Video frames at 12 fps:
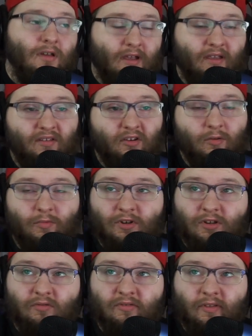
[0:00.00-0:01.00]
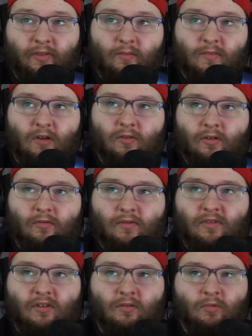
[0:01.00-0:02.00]
That's a good one to use in the thumbnail, though.
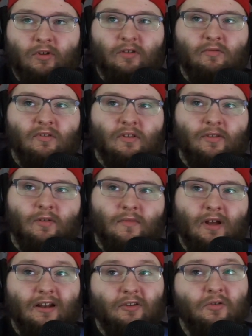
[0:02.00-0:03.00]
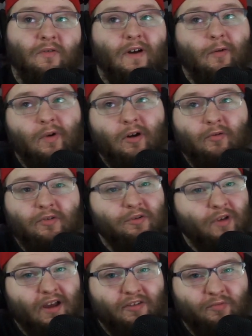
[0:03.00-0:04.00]
It's a good one to use in the thumbnail. I don't know if I will. You
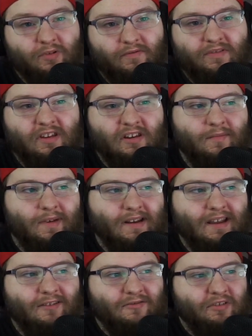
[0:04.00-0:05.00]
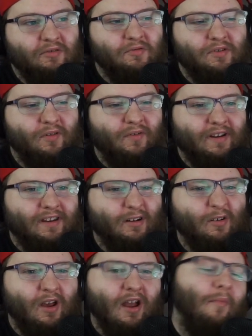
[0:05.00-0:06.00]
guys will have seen it by now, so you'll know if I did or
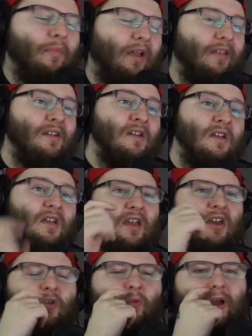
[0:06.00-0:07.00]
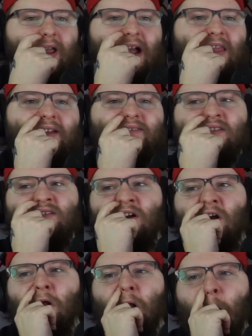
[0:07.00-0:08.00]
not. But either way, I like the song.